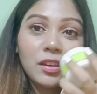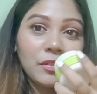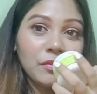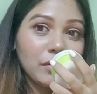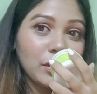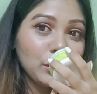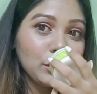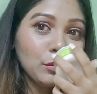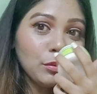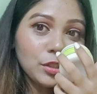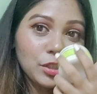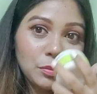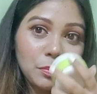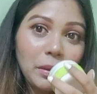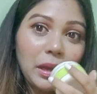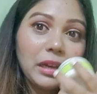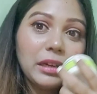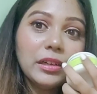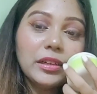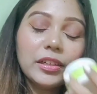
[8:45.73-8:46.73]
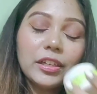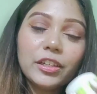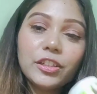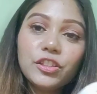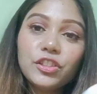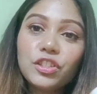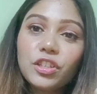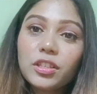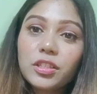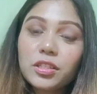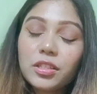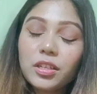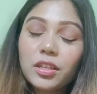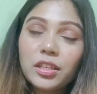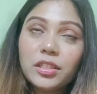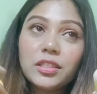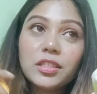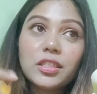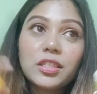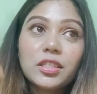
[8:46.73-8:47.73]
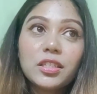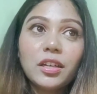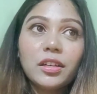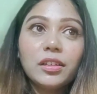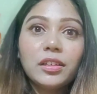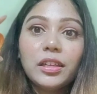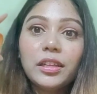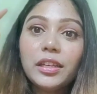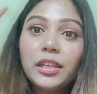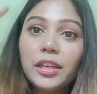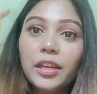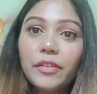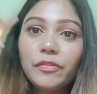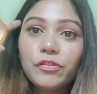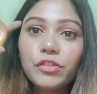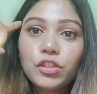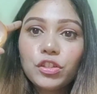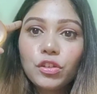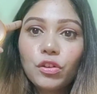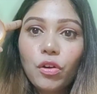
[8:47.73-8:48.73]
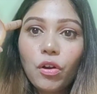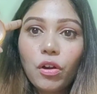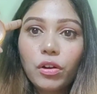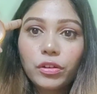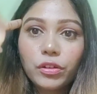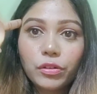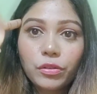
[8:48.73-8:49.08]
when you smell it, it just instantly lifts your